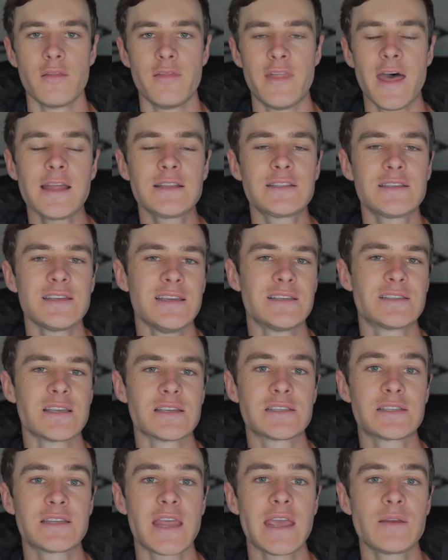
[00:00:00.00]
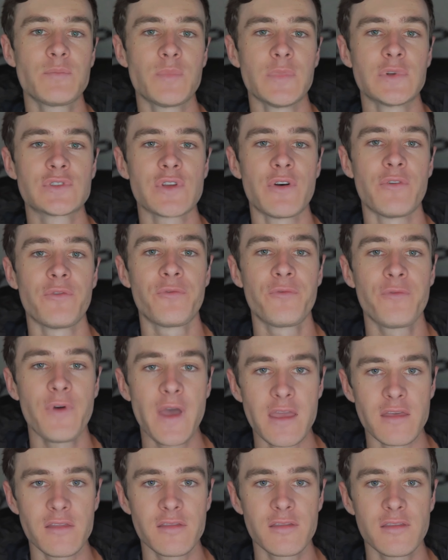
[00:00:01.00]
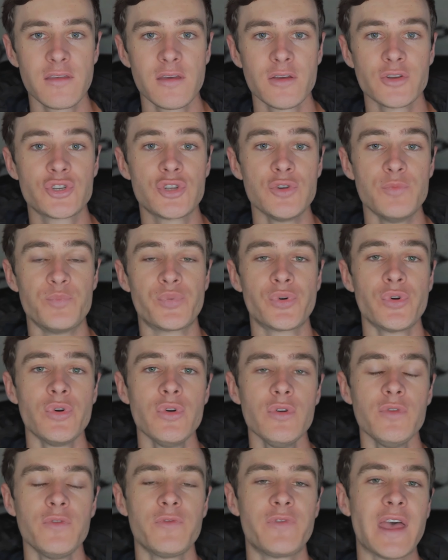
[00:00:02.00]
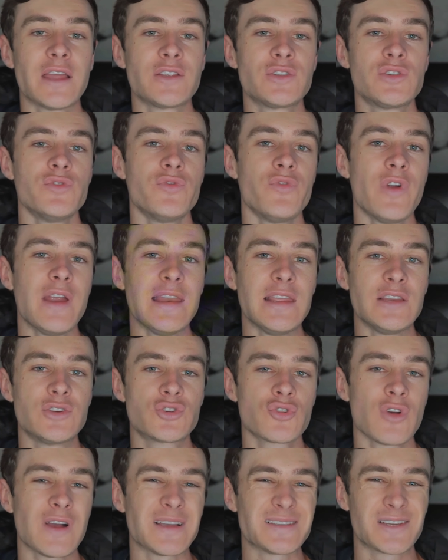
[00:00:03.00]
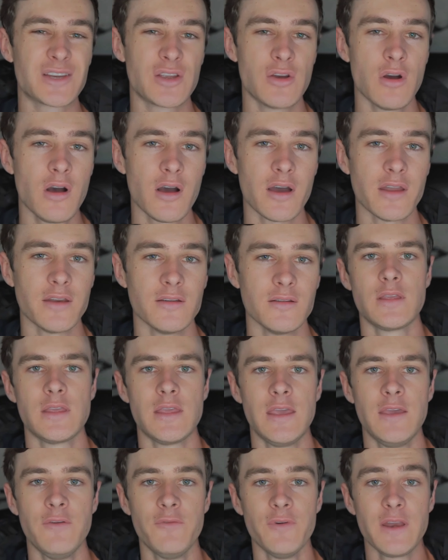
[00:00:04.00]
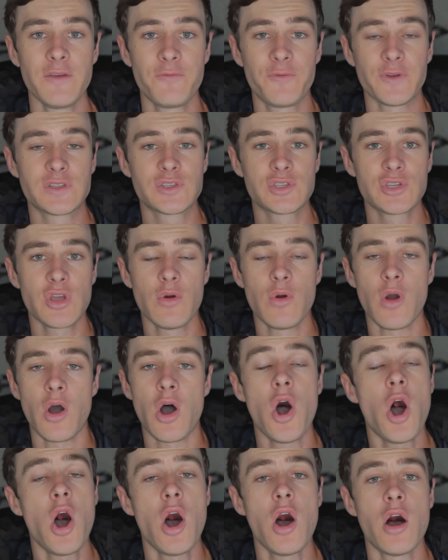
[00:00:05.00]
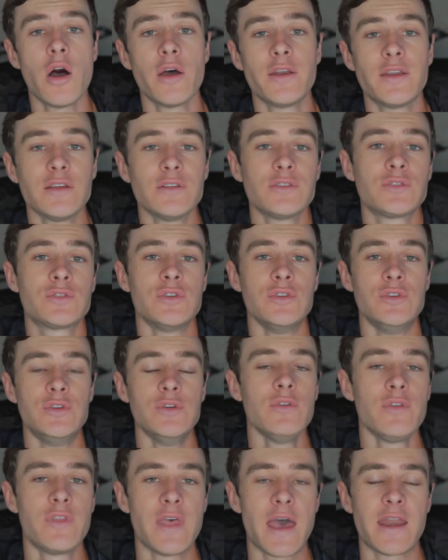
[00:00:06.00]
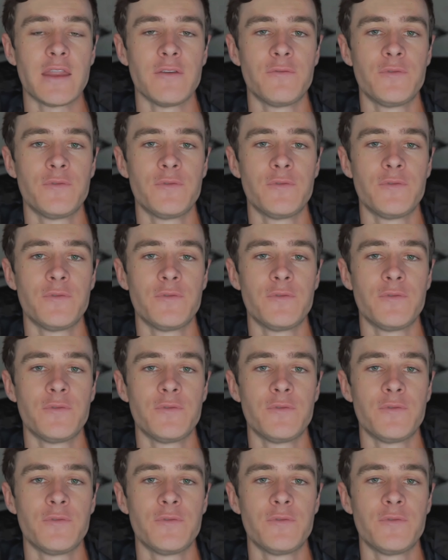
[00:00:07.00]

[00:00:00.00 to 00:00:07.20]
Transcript: that is a statement of faith to prove that you really trust God even if it's so hard to do that,